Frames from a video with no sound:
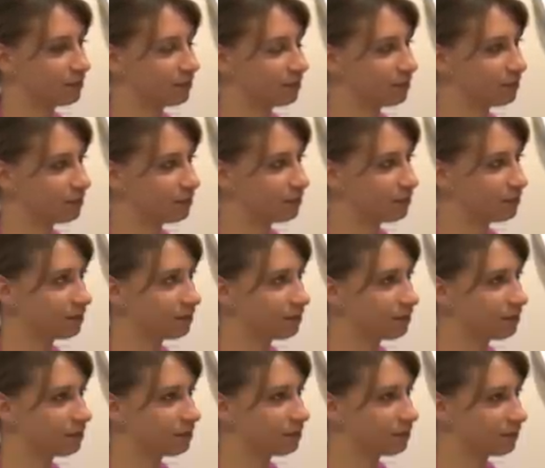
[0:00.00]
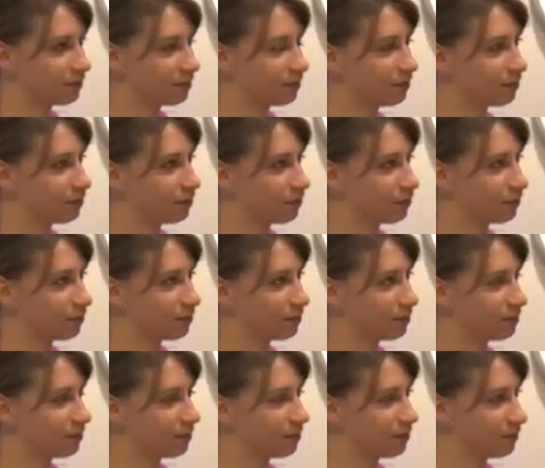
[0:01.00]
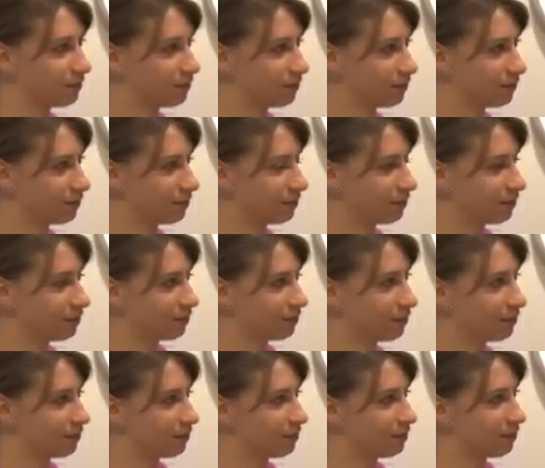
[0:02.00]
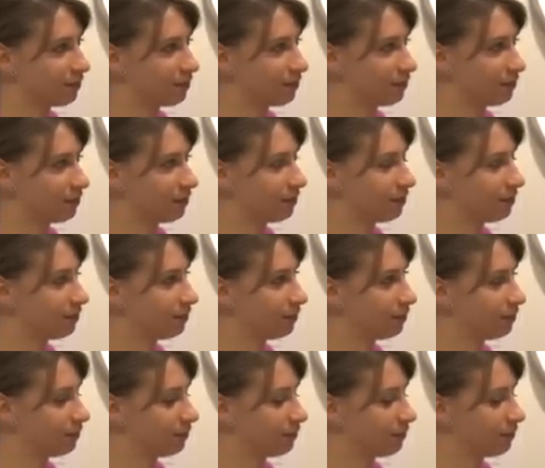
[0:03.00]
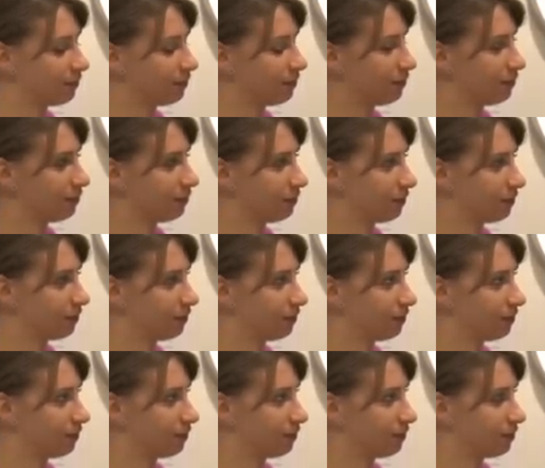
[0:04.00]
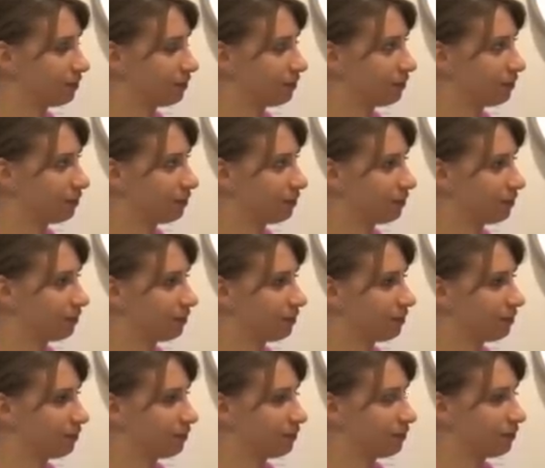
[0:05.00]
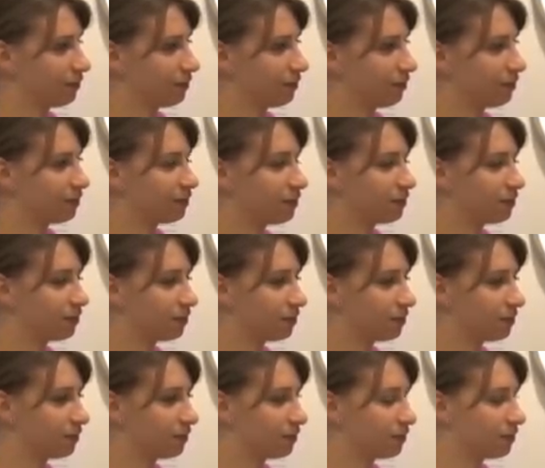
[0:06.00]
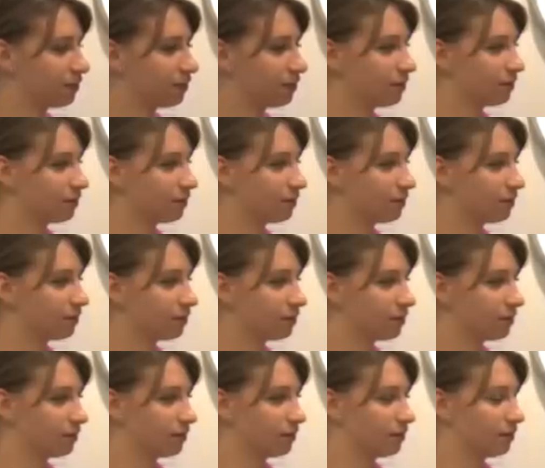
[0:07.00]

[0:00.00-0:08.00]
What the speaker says: The person shown says nothing.